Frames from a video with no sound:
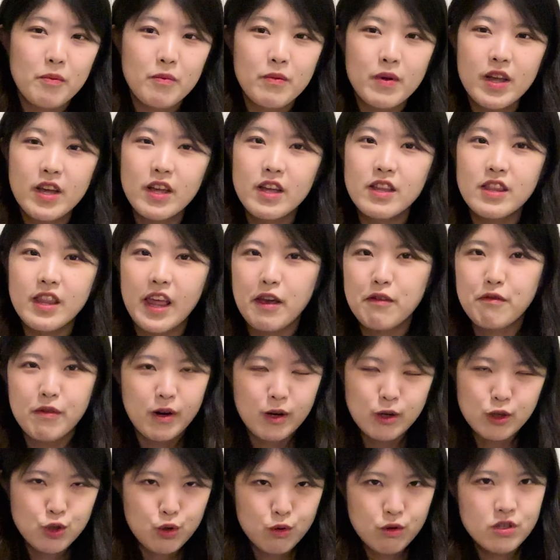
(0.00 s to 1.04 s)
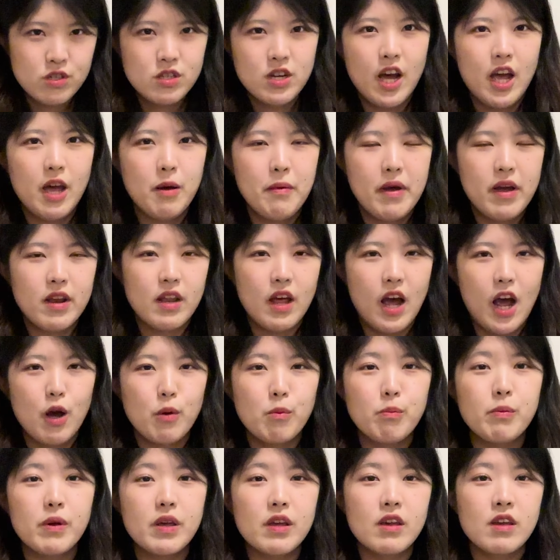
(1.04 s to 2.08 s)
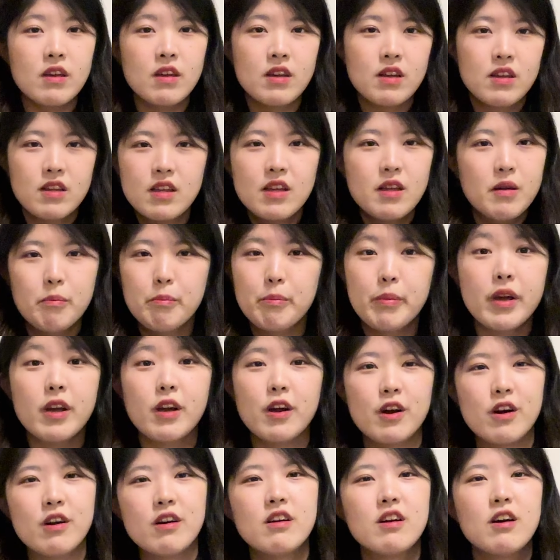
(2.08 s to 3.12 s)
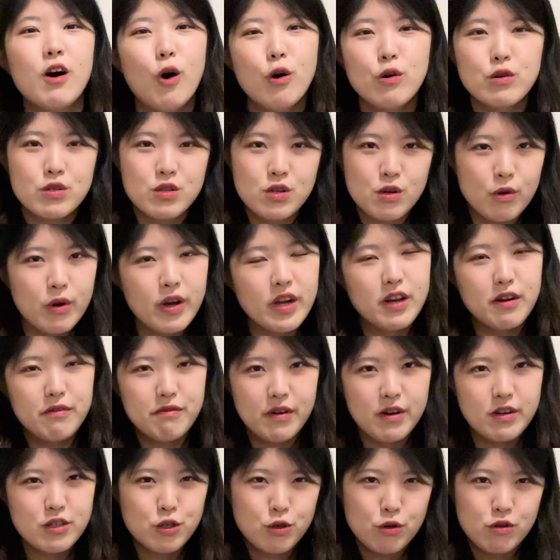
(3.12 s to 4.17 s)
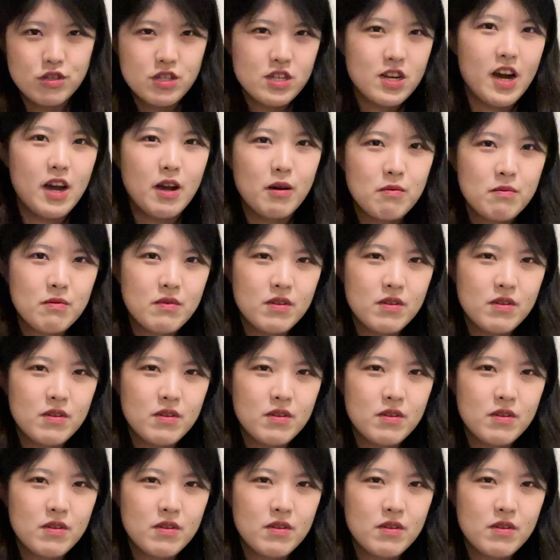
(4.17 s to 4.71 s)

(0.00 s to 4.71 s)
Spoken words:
in a very short time, and I would be bigger also in a very short time.